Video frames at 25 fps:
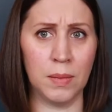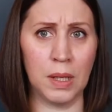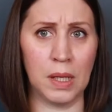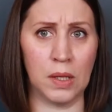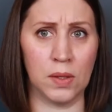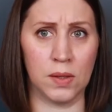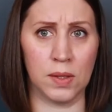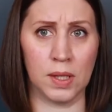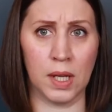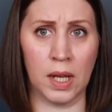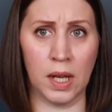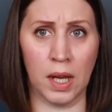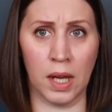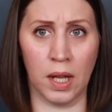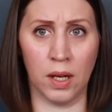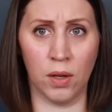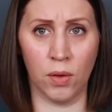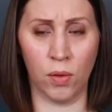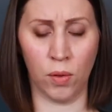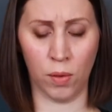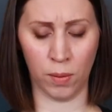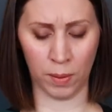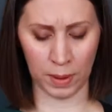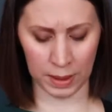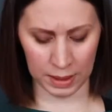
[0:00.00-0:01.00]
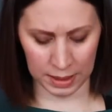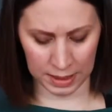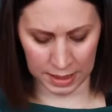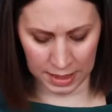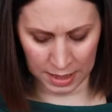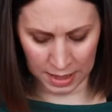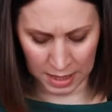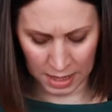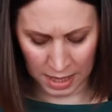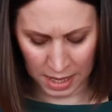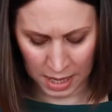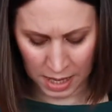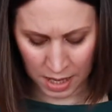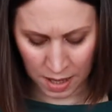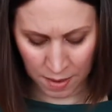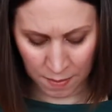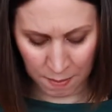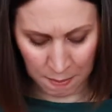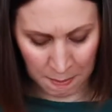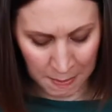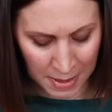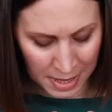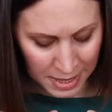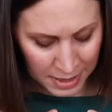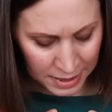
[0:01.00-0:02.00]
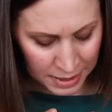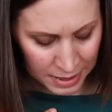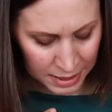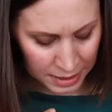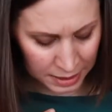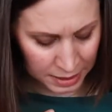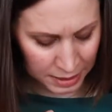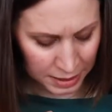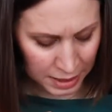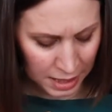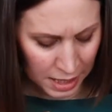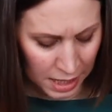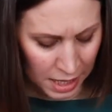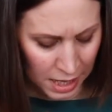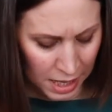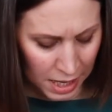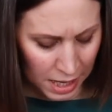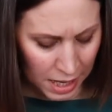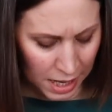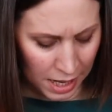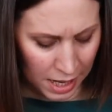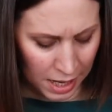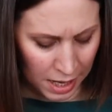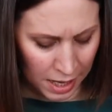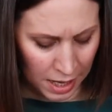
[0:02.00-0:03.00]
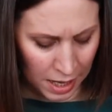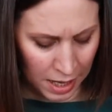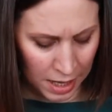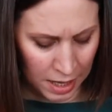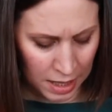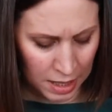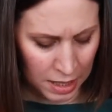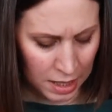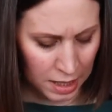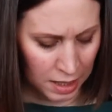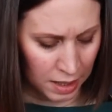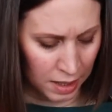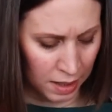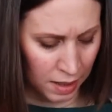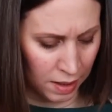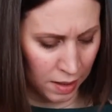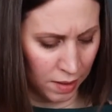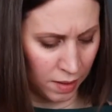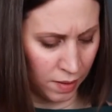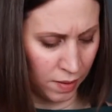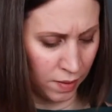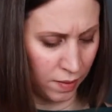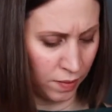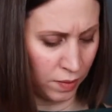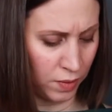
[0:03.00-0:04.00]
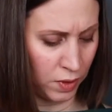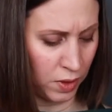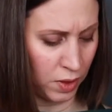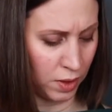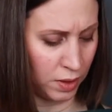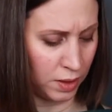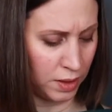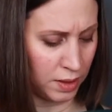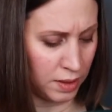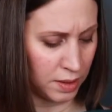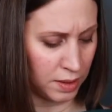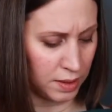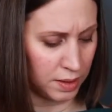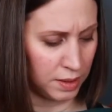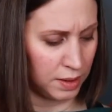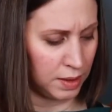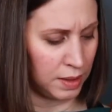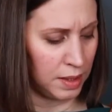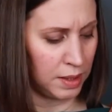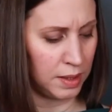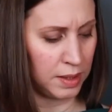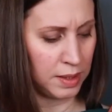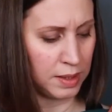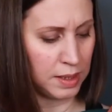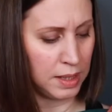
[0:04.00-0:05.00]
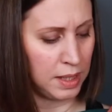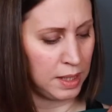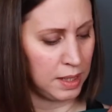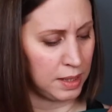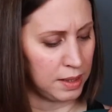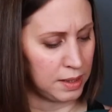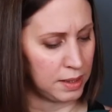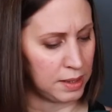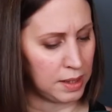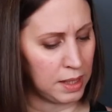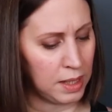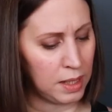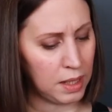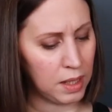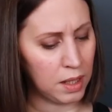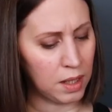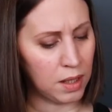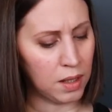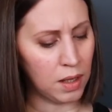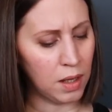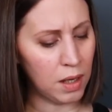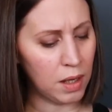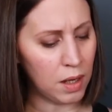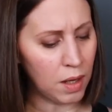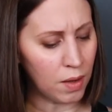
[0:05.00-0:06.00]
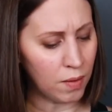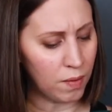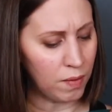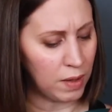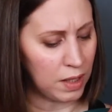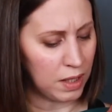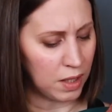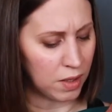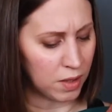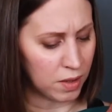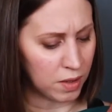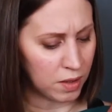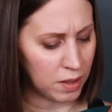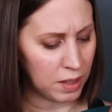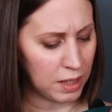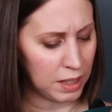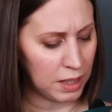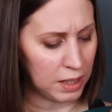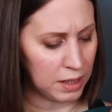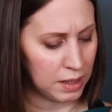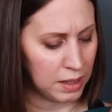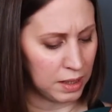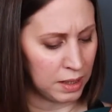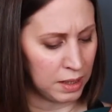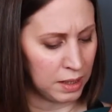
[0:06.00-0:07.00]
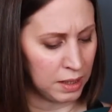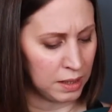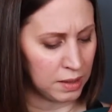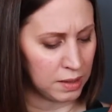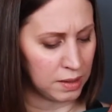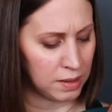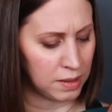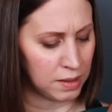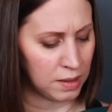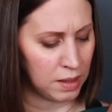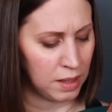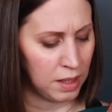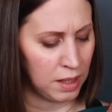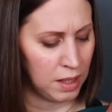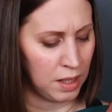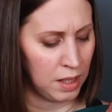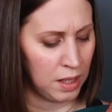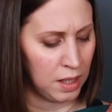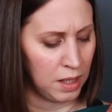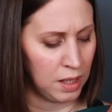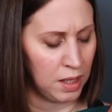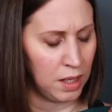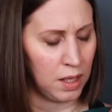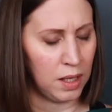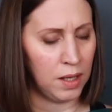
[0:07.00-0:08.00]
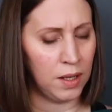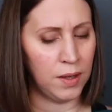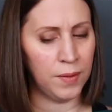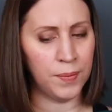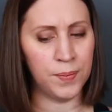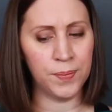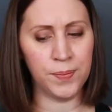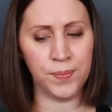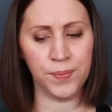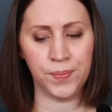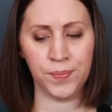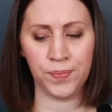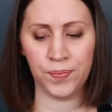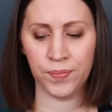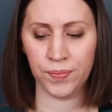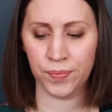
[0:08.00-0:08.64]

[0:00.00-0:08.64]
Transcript: because I had already made it. I have done this. This is in a lovely yarn. It is I